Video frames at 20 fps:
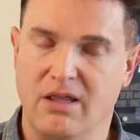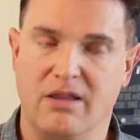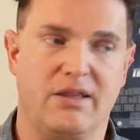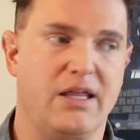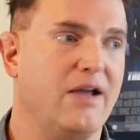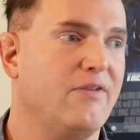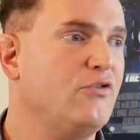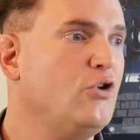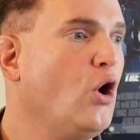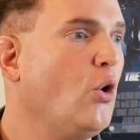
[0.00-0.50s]
They
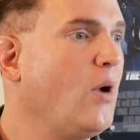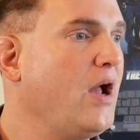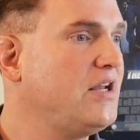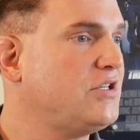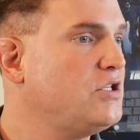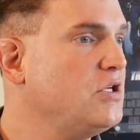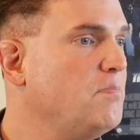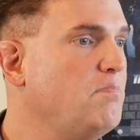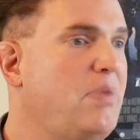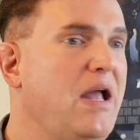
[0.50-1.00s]
have no right
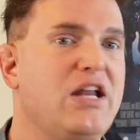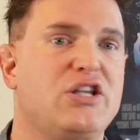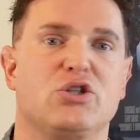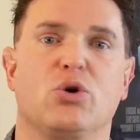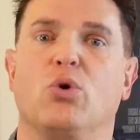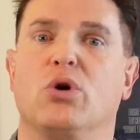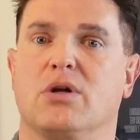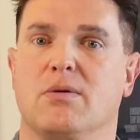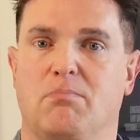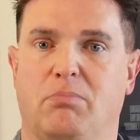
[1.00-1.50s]
to bitch
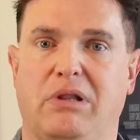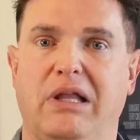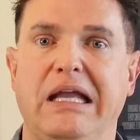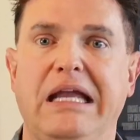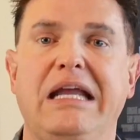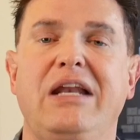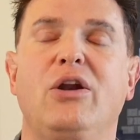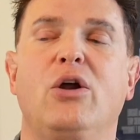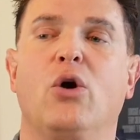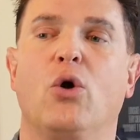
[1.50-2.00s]
or
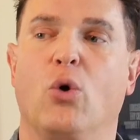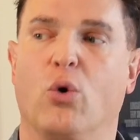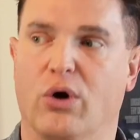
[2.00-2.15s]
complain